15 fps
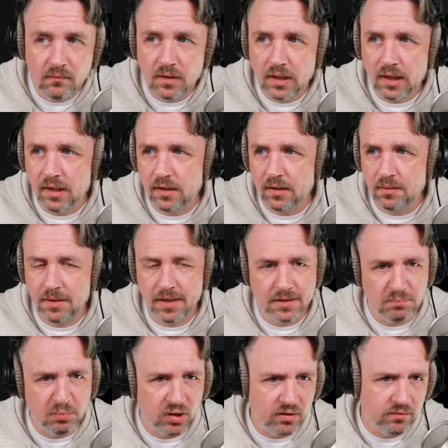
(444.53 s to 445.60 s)
as
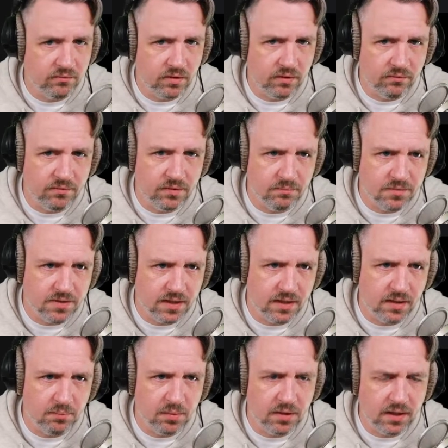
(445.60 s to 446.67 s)
part of our Vim
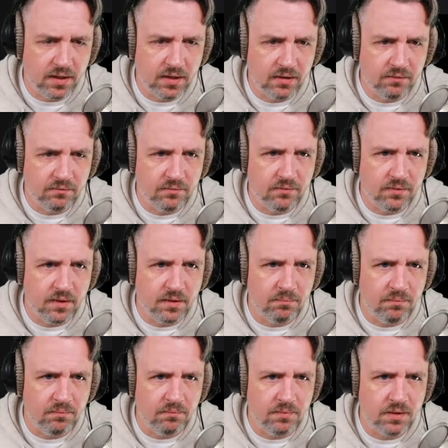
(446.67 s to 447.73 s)
setup. And I've
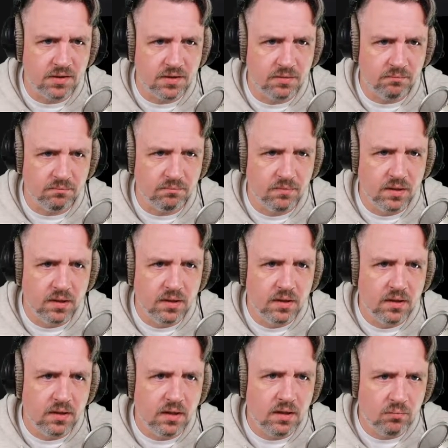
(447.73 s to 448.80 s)
made some
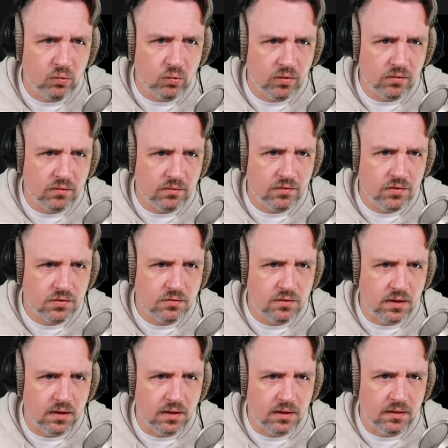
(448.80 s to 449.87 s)
keyboard
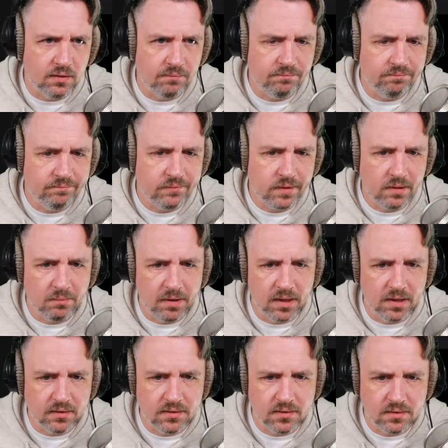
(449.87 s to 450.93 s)

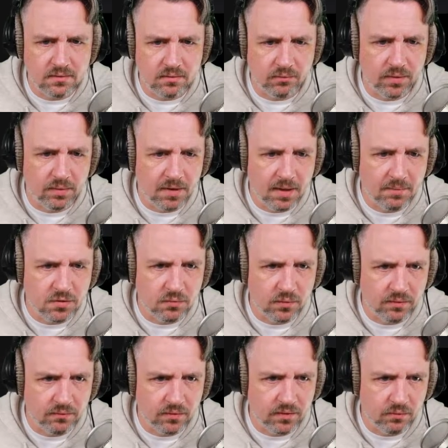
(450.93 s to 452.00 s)
commands or remaps or
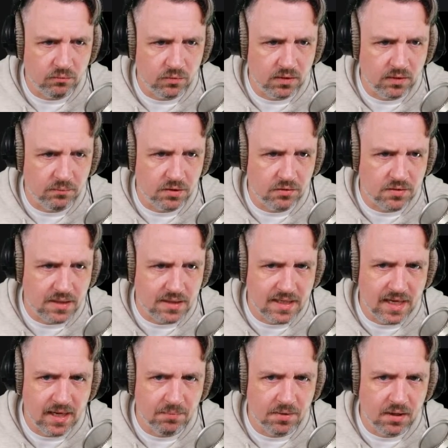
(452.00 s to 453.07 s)
whatever that will let me use the
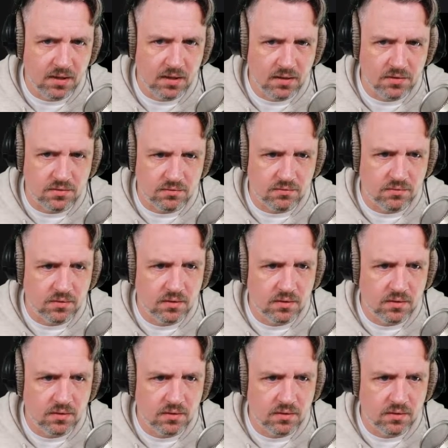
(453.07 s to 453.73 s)
tab key to